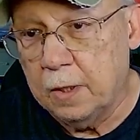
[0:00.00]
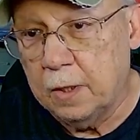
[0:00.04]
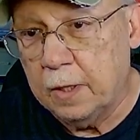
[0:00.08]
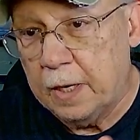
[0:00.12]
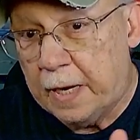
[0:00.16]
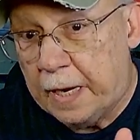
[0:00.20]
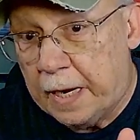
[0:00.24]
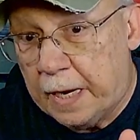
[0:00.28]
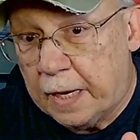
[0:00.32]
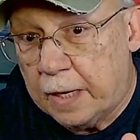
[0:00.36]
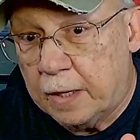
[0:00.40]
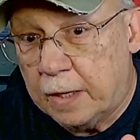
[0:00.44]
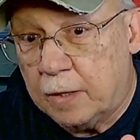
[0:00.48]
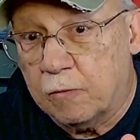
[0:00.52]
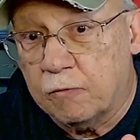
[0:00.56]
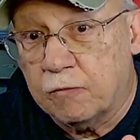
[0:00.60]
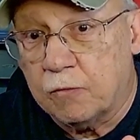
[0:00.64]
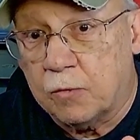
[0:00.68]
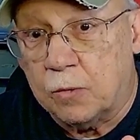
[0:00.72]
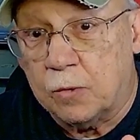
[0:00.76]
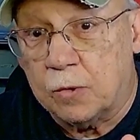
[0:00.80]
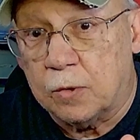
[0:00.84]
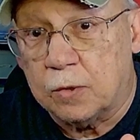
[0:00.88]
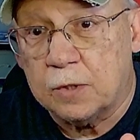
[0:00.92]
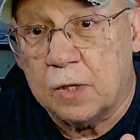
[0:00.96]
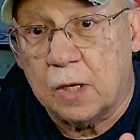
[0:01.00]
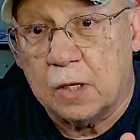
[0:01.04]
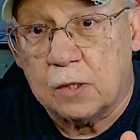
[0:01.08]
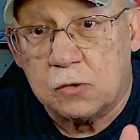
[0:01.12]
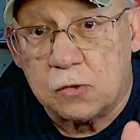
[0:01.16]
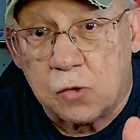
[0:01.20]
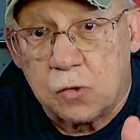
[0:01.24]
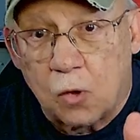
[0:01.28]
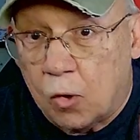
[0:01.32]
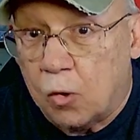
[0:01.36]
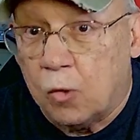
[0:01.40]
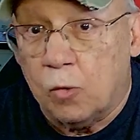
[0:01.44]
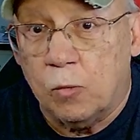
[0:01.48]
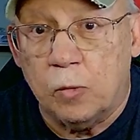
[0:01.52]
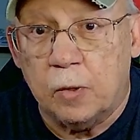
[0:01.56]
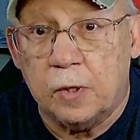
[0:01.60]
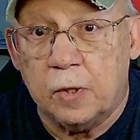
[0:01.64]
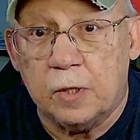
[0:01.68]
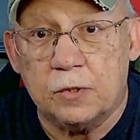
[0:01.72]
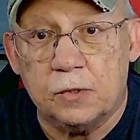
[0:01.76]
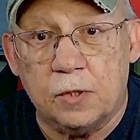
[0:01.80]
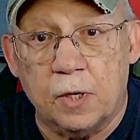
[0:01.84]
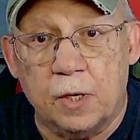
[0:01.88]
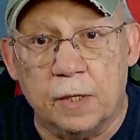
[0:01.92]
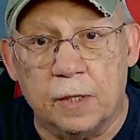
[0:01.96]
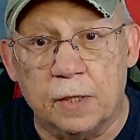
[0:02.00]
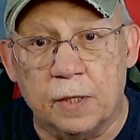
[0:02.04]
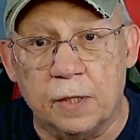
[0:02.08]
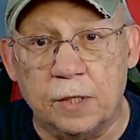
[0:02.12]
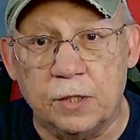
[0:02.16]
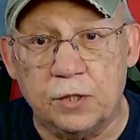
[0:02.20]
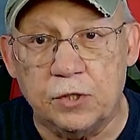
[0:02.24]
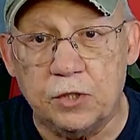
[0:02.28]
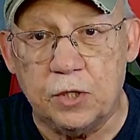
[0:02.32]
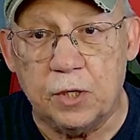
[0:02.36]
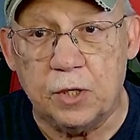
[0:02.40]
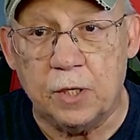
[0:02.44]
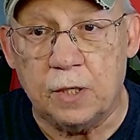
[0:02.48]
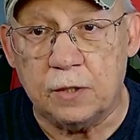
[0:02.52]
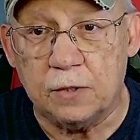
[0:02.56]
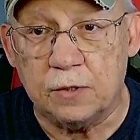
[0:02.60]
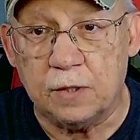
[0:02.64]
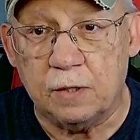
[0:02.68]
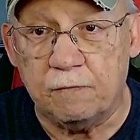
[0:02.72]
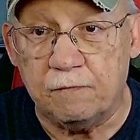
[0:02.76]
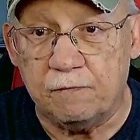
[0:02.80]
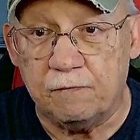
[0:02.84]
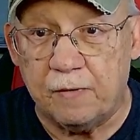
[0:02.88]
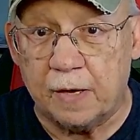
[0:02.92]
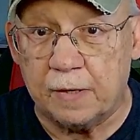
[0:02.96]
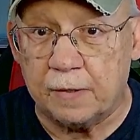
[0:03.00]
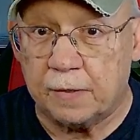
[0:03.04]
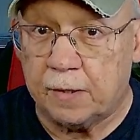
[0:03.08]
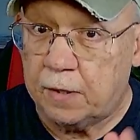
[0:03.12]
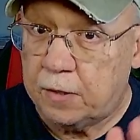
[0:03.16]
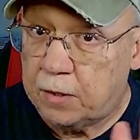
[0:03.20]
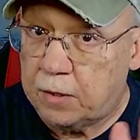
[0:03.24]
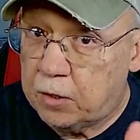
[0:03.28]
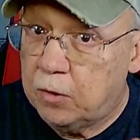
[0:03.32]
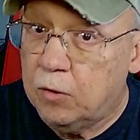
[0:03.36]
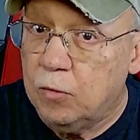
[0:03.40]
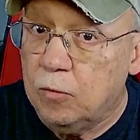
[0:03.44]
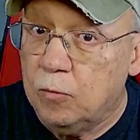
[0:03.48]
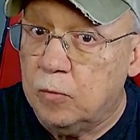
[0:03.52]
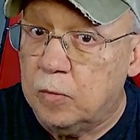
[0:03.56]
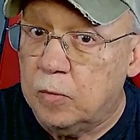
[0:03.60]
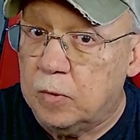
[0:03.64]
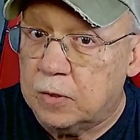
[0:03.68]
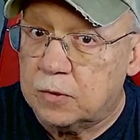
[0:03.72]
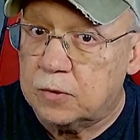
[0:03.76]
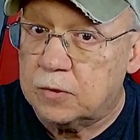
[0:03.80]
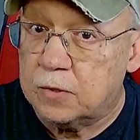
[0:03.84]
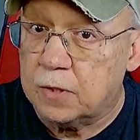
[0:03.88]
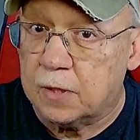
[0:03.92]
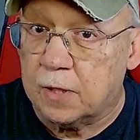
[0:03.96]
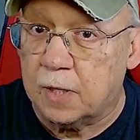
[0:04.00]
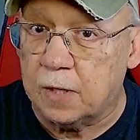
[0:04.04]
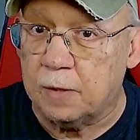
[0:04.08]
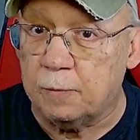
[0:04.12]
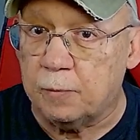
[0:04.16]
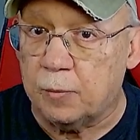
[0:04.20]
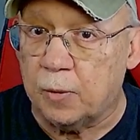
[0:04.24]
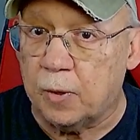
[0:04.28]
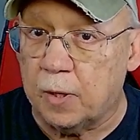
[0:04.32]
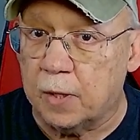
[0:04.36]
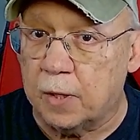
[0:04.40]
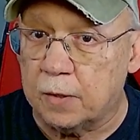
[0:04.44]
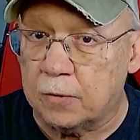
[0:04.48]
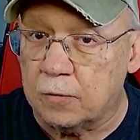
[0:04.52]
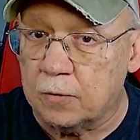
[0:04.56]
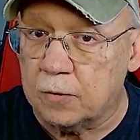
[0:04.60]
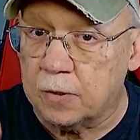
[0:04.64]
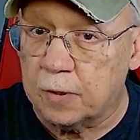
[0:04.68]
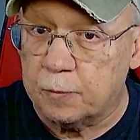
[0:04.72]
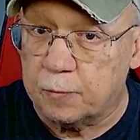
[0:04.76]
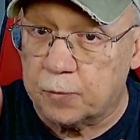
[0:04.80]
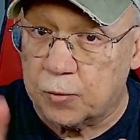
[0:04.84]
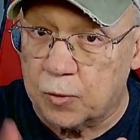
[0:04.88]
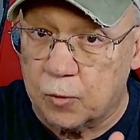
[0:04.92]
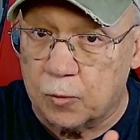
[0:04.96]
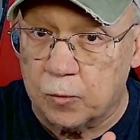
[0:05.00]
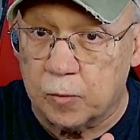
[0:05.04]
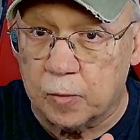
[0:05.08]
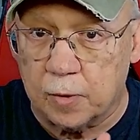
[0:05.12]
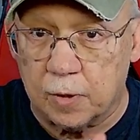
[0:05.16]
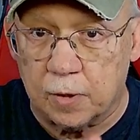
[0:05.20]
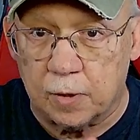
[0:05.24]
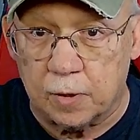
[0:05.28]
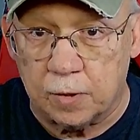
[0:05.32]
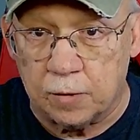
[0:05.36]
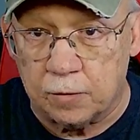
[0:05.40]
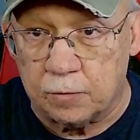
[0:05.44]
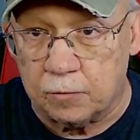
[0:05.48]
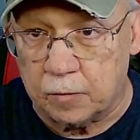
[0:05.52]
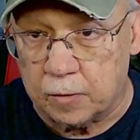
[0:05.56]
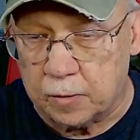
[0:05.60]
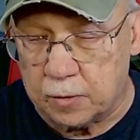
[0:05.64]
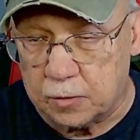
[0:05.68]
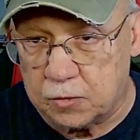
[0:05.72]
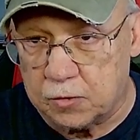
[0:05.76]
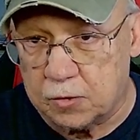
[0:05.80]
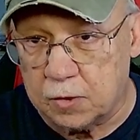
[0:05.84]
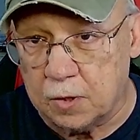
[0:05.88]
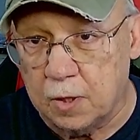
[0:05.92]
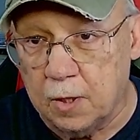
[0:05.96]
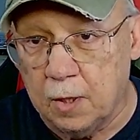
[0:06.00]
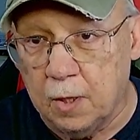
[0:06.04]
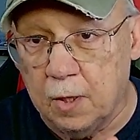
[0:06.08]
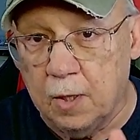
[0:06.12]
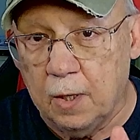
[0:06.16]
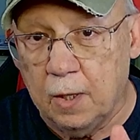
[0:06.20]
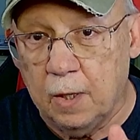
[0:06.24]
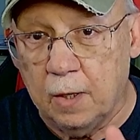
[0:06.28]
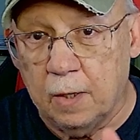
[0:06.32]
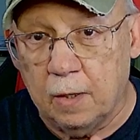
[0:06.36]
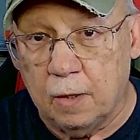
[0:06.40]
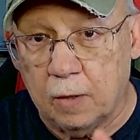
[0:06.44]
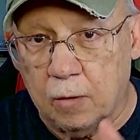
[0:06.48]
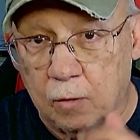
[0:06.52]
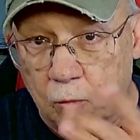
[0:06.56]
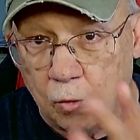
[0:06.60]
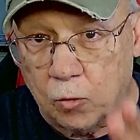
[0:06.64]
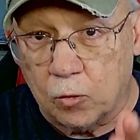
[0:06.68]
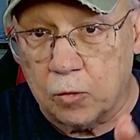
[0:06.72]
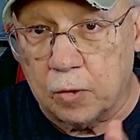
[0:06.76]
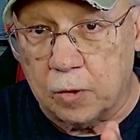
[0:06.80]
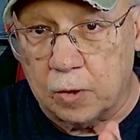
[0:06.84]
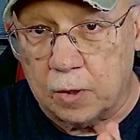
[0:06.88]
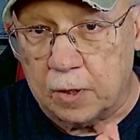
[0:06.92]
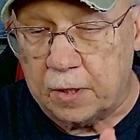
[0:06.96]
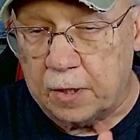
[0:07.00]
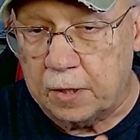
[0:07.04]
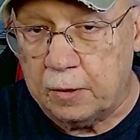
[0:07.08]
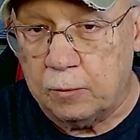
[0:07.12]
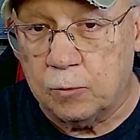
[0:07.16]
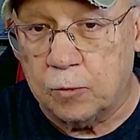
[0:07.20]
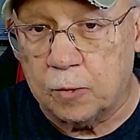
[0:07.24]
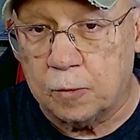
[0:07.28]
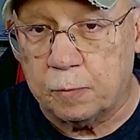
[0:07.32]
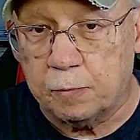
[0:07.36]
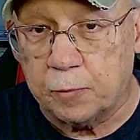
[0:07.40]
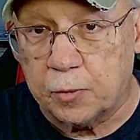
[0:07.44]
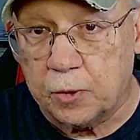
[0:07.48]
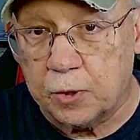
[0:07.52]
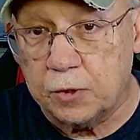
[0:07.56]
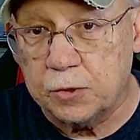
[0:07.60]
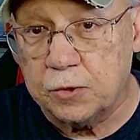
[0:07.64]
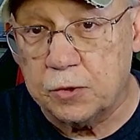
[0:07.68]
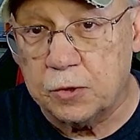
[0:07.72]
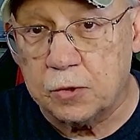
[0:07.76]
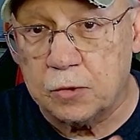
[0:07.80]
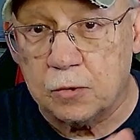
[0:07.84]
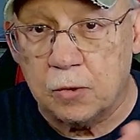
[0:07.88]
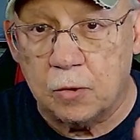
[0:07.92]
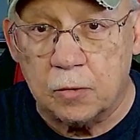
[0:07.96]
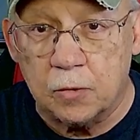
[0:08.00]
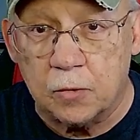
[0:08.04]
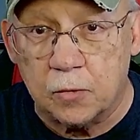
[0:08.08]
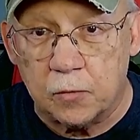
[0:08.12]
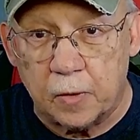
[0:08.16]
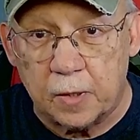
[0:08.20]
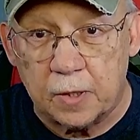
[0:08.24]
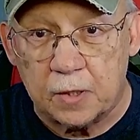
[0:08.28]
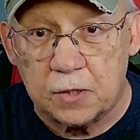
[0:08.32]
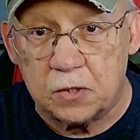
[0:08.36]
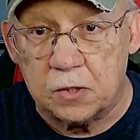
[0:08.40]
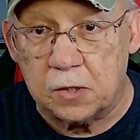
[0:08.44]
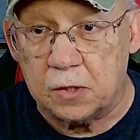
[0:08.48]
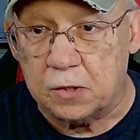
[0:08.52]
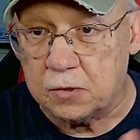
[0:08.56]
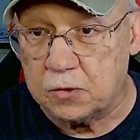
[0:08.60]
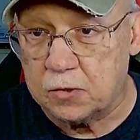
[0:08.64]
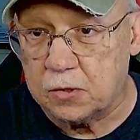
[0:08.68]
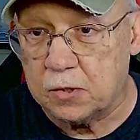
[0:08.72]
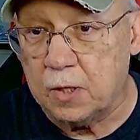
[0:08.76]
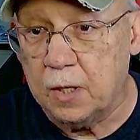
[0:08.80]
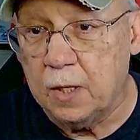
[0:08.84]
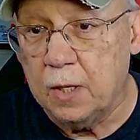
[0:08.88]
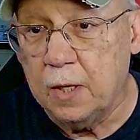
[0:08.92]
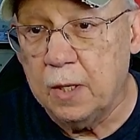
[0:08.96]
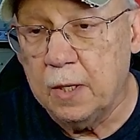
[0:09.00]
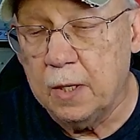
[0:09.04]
And of course, that's always taking a chance. In fact, the new ones that I bought, all the Pro 100s locally, were purchased on Craigslist.